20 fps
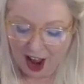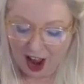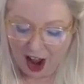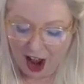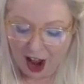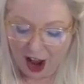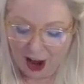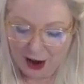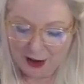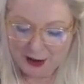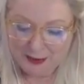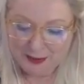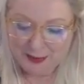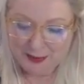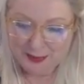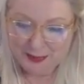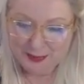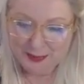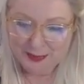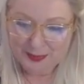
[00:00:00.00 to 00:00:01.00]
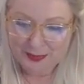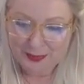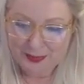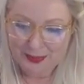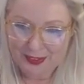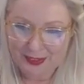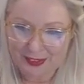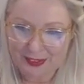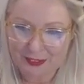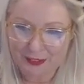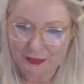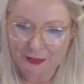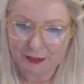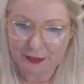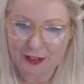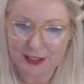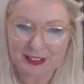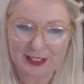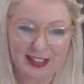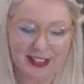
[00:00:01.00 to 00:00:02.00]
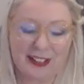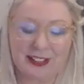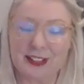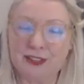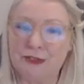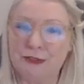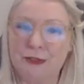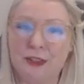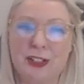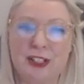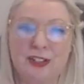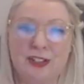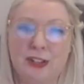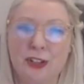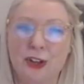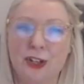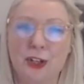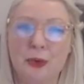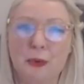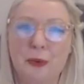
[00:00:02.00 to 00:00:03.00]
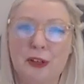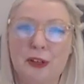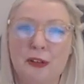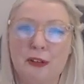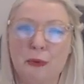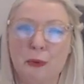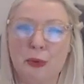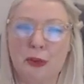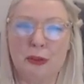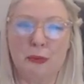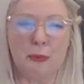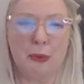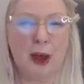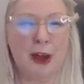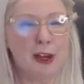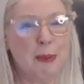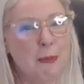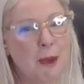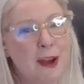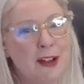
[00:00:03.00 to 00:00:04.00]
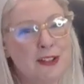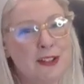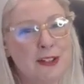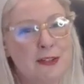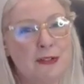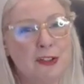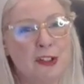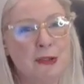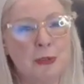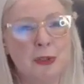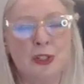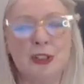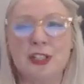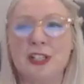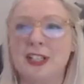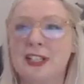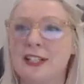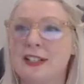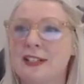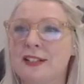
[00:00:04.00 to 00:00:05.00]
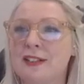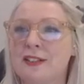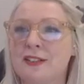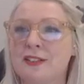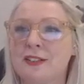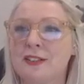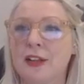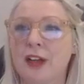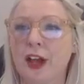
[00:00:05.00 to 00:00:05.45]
If it's starting with body positive communities,